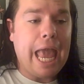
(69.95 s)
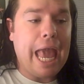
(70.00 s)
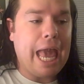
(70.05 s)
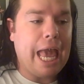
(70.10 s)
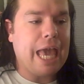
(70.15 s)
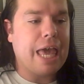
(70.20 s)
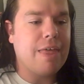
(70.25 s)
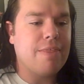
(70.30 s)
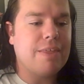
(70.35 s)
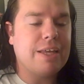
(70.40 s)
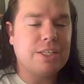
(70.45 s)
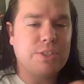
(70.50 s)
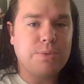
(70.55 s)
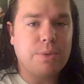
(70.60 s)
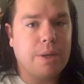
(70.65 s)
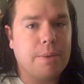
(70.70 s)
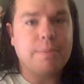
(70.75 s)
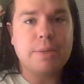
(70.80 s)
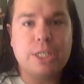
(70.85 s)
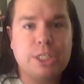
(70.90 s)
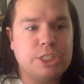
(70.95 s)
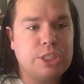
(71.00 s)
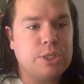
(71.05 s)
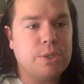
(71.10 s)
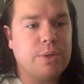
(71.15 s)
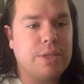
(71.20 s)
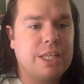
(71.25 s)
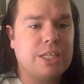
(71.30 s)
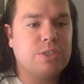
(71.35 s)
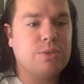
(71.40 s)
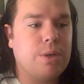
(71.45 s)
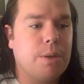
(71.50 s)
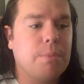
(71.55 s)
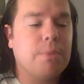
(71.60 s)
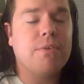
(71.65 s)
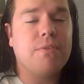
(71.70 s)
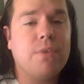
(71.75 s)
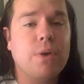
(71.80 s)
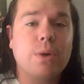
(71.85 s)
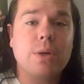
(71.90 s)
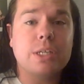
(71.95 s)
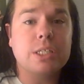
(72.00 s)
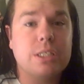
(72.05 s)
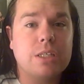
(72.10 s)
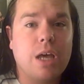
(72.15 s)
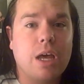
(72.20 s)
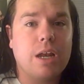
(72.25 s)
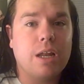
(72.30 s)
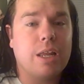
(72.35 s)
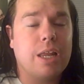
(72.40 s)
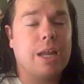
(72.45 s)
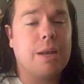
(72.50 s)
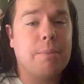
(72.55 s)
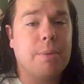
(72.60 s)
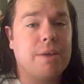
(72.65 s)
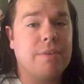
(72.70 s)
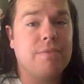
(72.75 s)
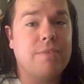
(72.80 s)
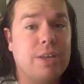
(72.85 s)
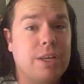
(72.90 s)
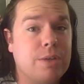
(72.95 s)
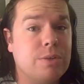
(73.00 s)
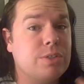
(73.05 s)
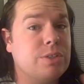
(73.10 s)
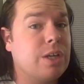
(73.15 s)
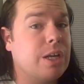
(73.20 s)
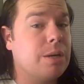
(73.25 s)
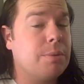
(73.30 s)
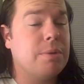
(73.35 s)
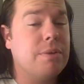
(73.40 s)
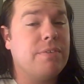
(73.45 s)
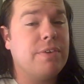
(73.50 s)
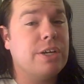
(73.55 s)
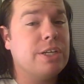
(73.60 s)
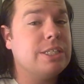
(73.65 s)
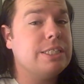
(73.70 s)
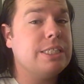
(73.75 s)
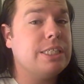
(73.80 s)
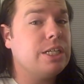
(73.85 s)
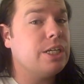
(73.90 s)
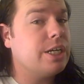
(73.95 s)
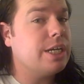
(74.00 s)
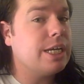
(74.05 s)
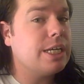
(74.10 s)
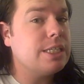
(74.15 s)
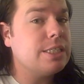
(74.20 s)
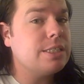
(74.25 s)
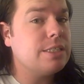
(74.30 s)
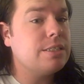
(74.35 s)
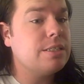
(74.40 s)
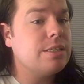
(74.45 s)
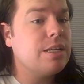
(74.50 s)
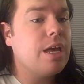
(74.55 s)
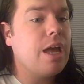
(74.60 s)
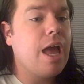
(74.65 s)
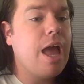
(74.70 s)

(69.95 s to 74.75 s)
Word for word: And that's what I'm going to do, and that's what I'm going to focus on. A lot of my videos are going to be very serious.